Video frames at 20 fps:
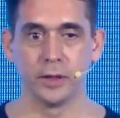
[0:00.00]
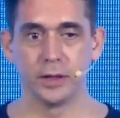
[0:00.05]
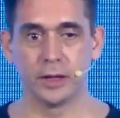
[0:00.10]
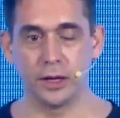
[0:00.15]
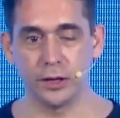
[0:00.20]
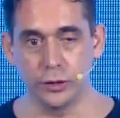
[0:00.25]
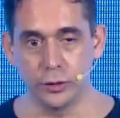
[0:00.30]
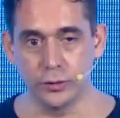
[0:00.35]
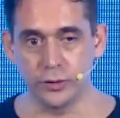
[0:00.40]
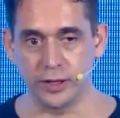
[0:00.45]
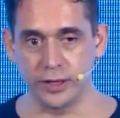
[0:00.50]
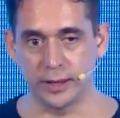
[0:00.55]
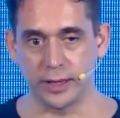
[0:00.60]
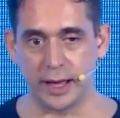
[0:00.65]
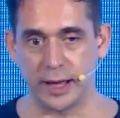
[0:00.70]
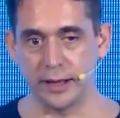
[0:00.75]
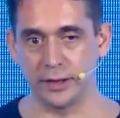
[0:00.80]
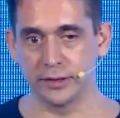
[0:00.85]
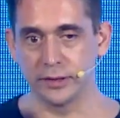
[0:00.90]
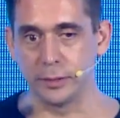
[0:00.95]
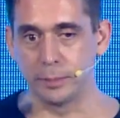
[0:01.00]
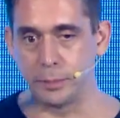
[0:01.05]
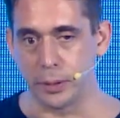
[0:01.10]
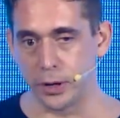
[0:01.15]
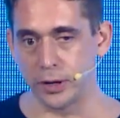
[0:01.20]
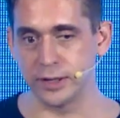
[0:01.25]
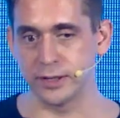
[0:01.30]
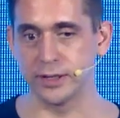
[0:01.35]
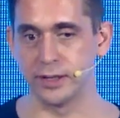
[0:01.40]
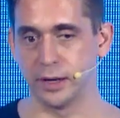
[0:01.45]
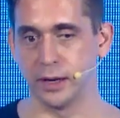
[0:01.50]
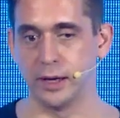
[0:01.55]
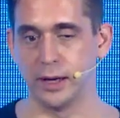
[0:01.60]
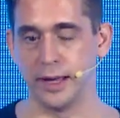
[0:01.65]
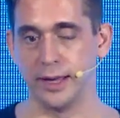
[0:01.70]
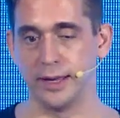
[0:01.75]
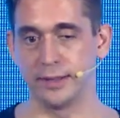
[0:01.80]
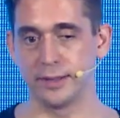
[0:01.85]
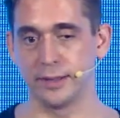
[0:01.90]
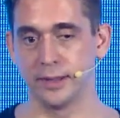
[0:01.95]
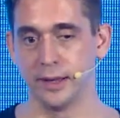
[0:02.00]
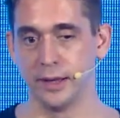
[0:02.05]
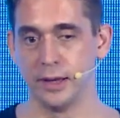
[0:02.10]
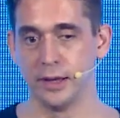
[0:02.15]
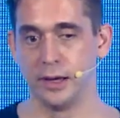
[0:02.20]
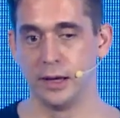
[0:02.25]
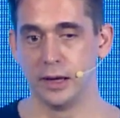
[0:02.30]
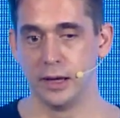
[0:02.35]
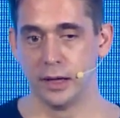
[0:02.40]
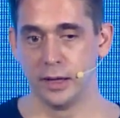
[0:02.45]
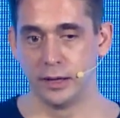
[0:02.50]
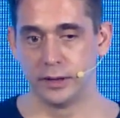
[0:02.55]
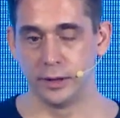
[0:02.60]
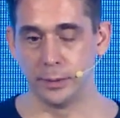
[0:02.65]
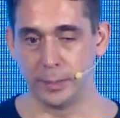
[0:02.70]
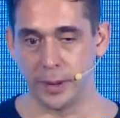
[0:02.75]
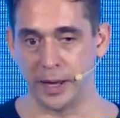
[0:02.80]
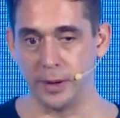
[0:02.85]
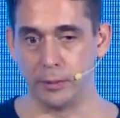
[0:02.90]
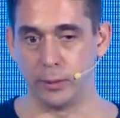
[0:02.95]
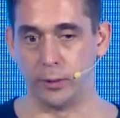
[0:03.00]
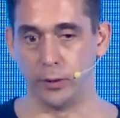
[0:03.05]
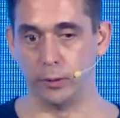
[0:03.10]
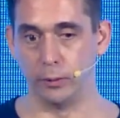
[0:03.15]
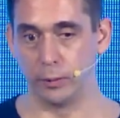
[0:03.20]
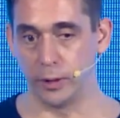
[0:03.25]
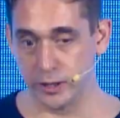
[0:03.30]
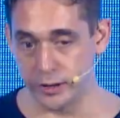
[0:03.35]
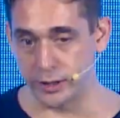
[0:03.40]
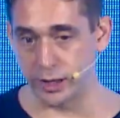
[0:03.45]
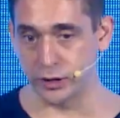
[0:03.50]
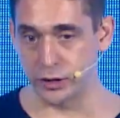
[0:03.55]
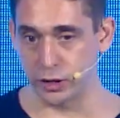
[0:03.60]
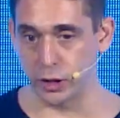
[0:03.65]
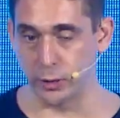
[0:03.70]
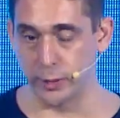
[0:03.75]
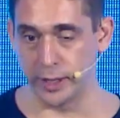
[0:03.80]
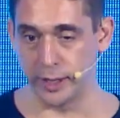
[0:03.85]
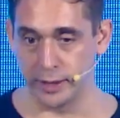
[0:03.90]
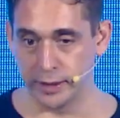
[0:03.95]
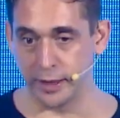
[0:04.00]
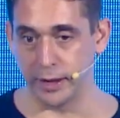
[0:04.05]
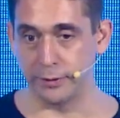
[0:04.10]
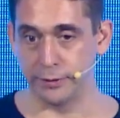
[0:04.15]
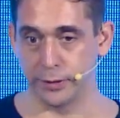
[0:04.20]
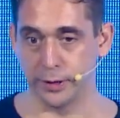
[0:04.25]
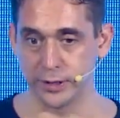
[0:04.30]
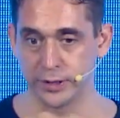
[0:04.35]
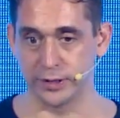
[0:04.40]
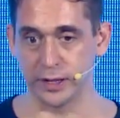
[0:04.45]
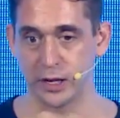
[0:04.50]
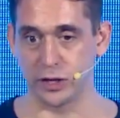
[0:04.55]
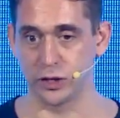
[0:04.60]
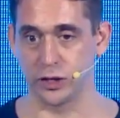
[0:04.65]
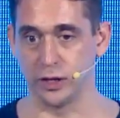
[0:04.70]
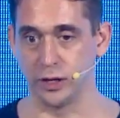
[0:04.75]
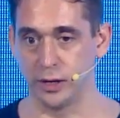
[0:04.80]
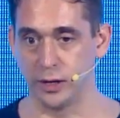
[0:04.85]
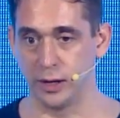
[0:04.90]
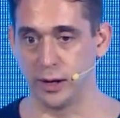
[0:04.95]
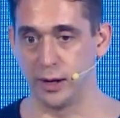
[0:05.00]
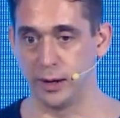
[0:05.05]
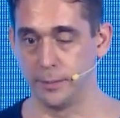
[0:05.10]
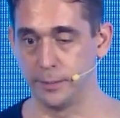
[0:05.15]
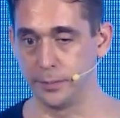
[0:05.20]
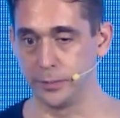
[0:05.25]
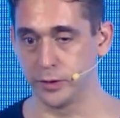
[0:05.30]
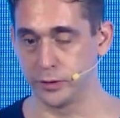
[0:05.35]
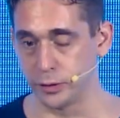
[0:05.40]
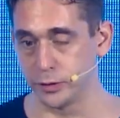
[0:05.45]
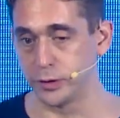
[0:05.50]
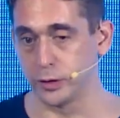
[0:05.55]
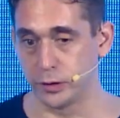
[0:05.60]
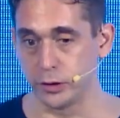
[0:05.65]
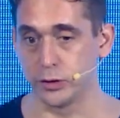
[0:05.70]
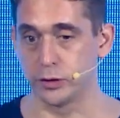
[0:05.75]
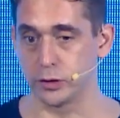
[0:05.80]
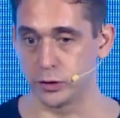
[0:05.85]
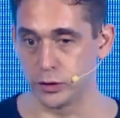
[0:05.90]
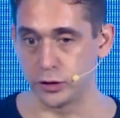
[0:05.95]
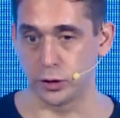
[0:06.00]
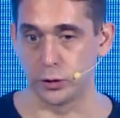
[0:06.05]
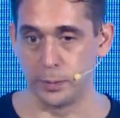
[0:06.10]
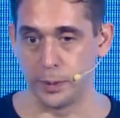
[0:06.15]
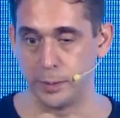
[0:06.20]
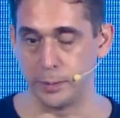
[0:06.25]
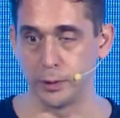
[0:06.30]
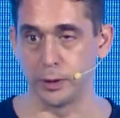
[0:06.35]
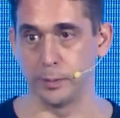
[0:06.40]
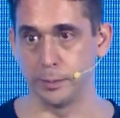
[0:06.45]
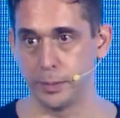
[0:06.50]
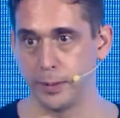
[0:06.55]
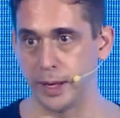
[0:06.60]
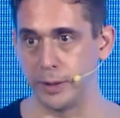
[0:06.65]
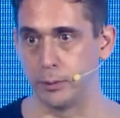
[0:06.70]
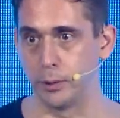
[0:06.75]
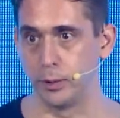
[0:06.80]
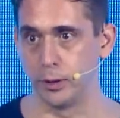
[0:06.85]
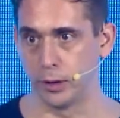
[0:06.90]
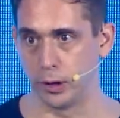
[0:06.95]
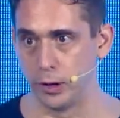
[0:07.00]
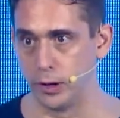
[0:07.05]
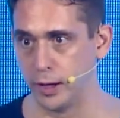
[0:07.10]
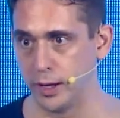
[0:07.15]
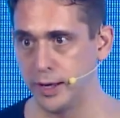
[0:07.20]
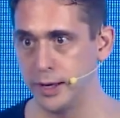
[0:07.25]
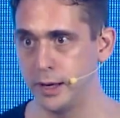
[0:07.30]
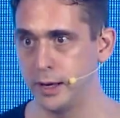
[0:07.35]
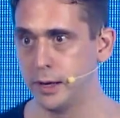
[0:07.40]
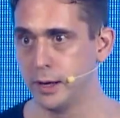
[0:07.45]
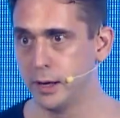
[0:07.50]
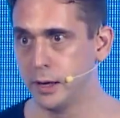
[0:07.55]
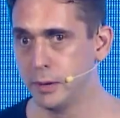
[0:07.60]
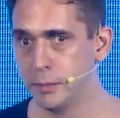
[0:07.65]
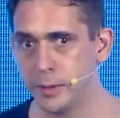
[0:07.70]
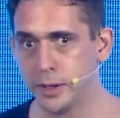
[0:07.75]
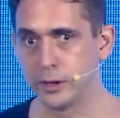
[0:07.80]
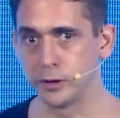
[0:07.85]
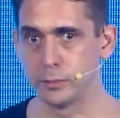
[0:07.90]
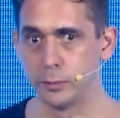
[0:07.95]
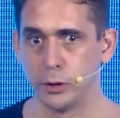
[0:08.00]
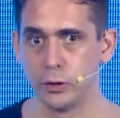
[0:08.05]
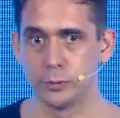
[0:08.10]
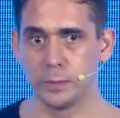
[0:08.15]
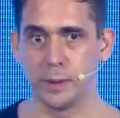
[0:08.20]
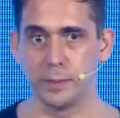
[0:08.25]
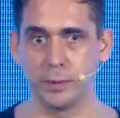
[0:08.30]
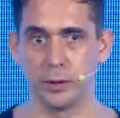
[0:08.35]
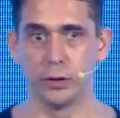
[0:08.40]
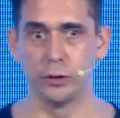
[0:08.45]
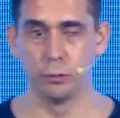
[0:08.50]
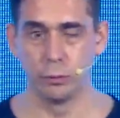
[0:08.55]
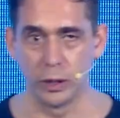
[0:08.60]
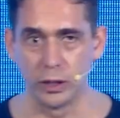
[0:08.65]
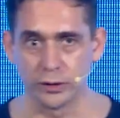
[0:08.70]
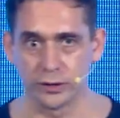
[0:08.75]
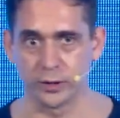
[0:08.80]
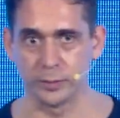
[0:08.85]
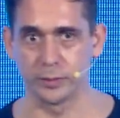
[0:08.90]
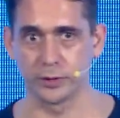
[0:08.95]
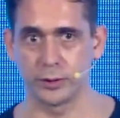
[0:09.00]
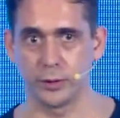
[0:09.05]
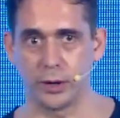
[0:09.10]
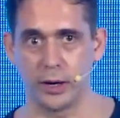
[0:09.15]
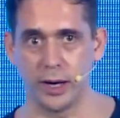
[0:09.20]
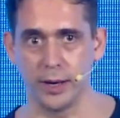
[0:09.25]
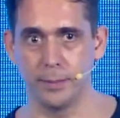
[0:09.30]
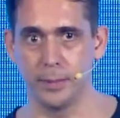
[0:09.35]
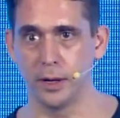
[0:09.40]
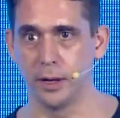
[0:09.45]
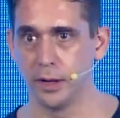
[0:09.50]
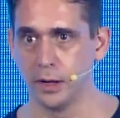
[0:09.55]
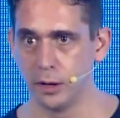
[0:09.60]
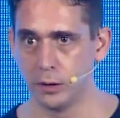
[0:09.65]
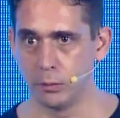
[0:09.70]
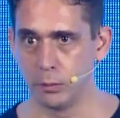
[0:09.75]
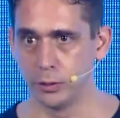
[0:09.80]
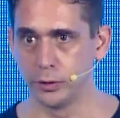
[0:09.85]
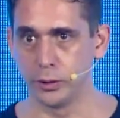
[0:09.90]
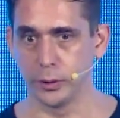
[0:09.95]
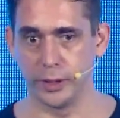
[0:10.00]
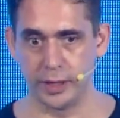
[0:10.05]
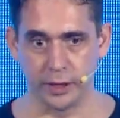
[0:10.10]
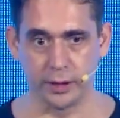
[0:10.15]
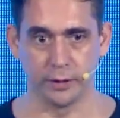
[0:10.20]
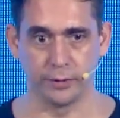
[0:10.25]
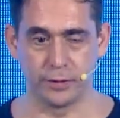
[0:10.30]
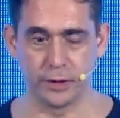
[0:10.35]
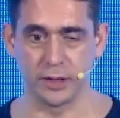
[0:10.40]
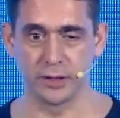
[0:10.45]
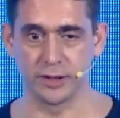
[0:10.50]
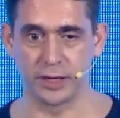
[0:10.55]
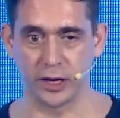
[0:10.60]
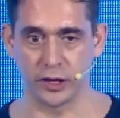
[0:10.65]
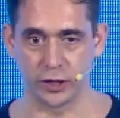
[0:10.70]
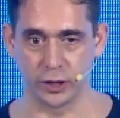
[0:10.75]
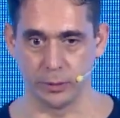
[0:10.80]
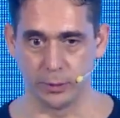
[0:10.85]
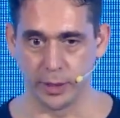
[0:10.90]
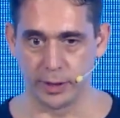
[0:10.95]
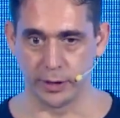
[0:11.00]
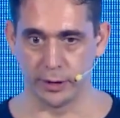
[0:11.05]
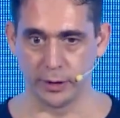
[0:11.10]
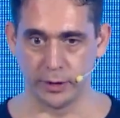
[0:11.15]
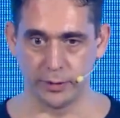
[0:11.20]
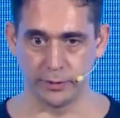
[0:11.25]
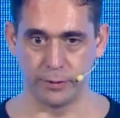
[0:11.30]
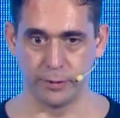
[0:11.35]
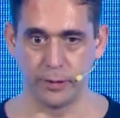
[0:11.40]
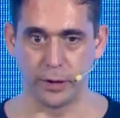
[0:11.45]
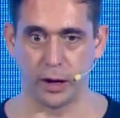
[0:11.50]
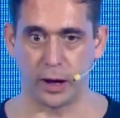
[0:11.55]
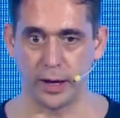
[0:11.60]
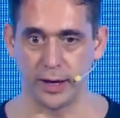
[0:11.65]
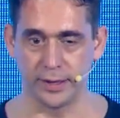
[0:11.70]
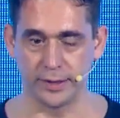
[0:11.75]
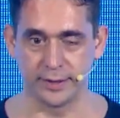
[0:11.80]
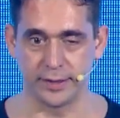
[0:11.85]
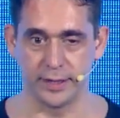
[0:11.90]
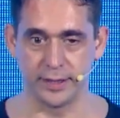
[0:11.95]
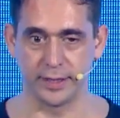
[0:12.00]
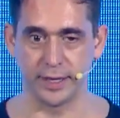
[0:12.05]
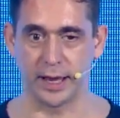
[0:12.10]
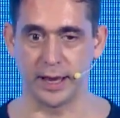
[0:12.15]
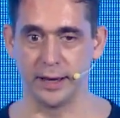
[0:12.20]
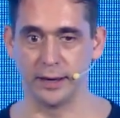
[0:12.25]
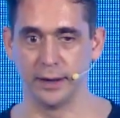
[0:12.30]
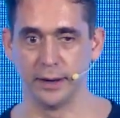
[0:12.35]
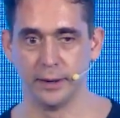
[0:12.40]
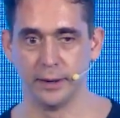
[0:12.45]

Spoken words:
They're using that to personalize the paywall, which they're showing in that first session. It's also good to show people the paywall early, because most people who will subscribe will do it in the first session when they're at highest intent.